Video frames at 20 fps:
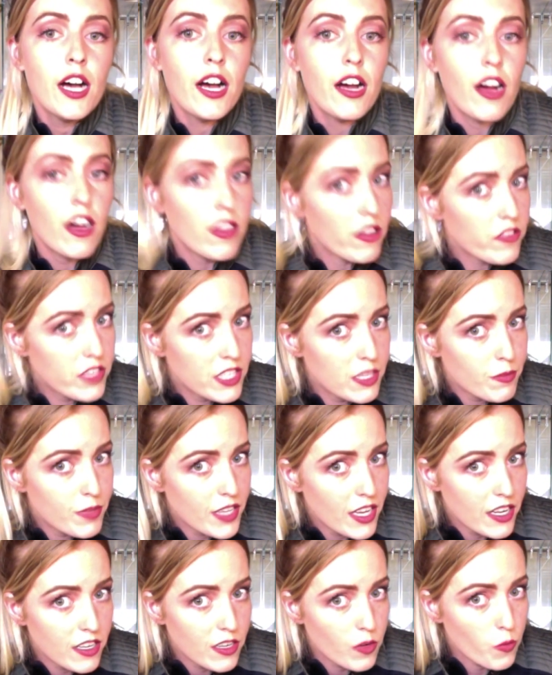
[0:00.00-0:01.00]
I'll obviously be
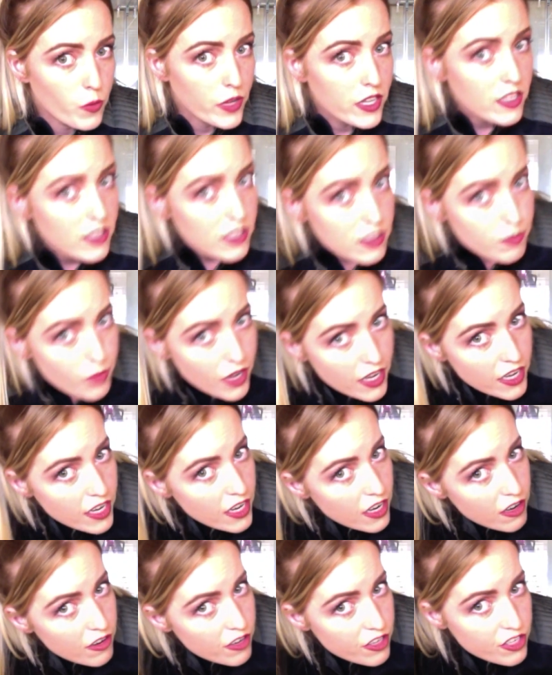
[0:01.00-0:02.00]
getting a wig because my
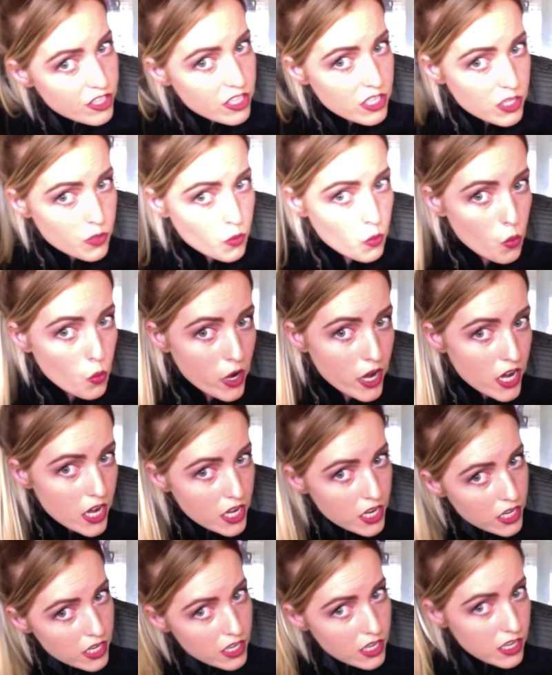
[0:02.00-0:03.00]
hair is just
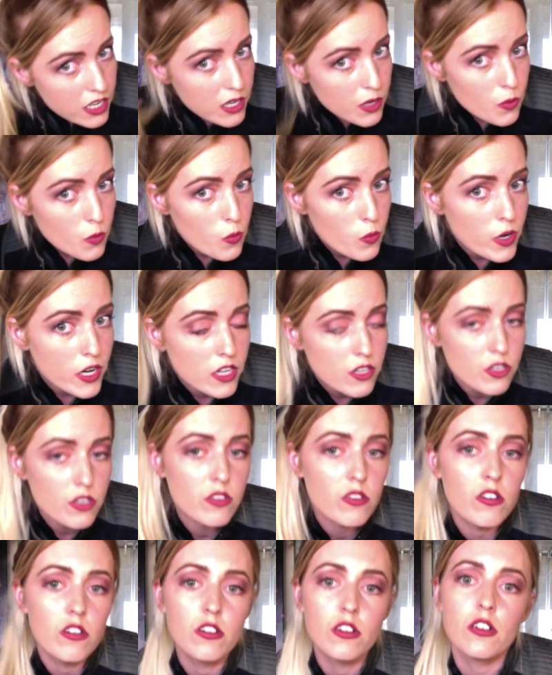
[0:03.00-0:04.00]
way too
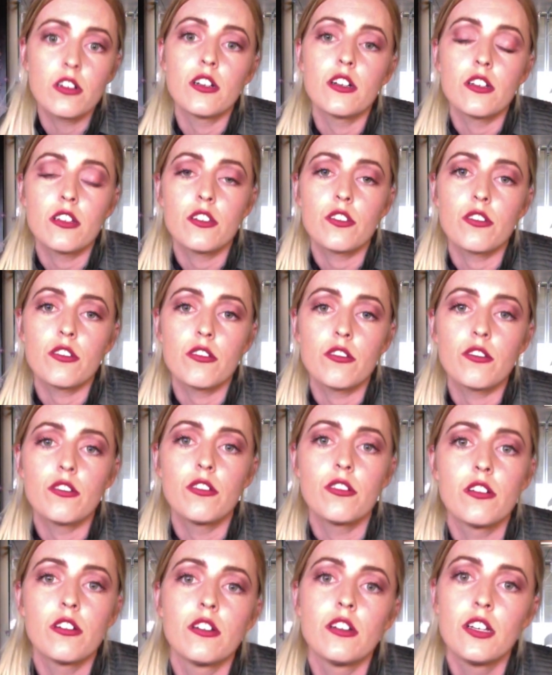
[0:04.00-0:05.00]
long to
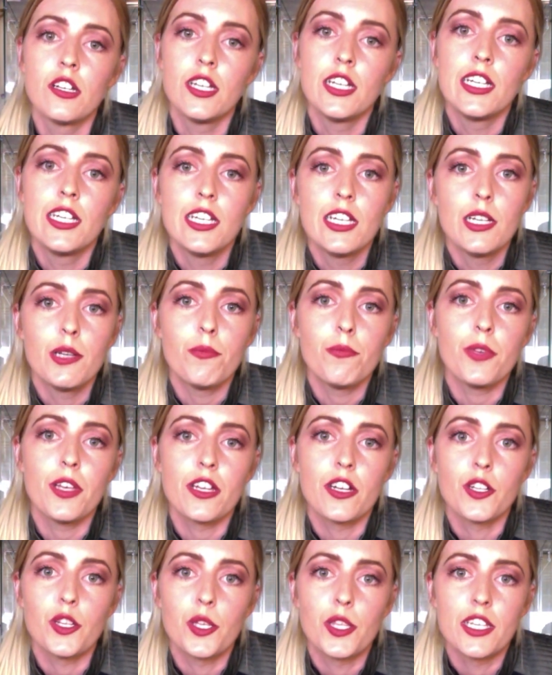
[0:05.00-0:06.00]
be able
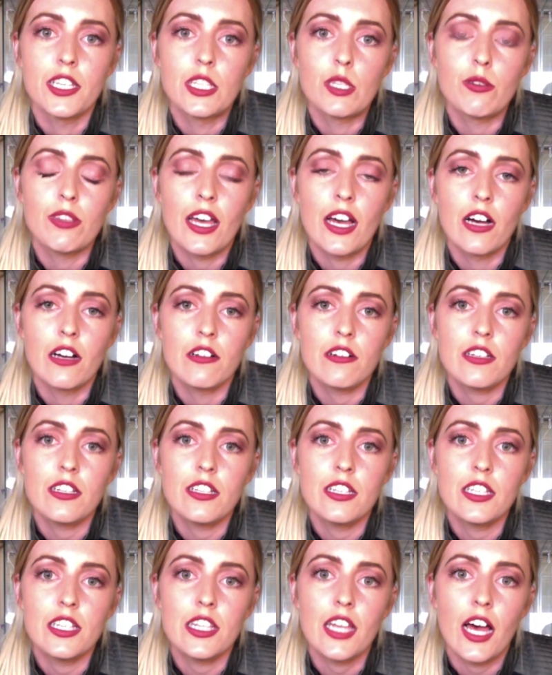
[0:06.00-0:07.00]
to do this without
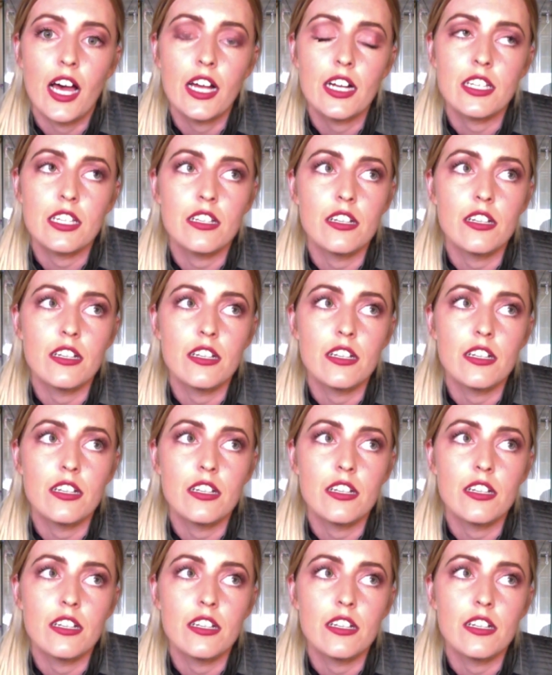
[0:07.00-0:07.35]
that.